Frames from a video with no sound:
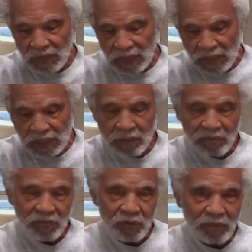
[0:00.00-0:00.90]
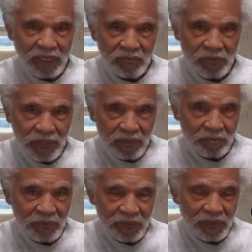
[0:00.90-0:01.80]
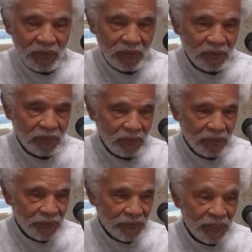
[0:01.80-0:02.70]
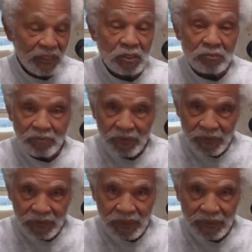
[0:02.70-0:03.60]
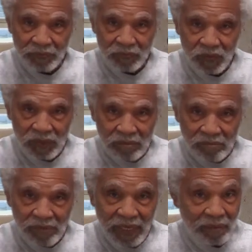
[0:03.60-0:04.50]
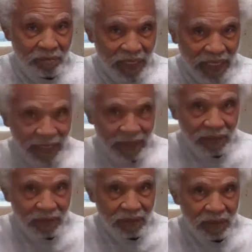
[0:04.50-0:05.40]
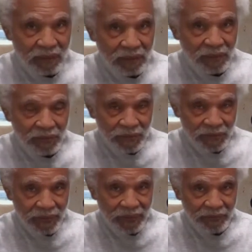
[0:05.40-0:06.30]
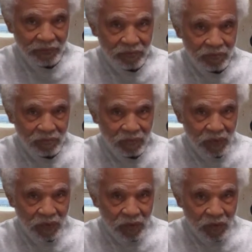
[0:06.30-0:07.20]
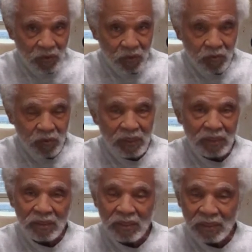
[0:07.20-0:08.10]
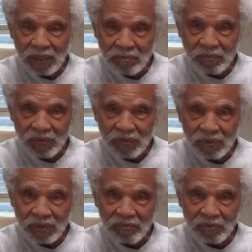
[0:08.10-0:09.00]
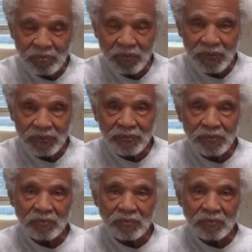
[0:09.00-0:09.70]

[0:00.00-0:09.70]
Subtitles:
Some of you may have read a book called Just Mercy by a Black attorney who won a number of important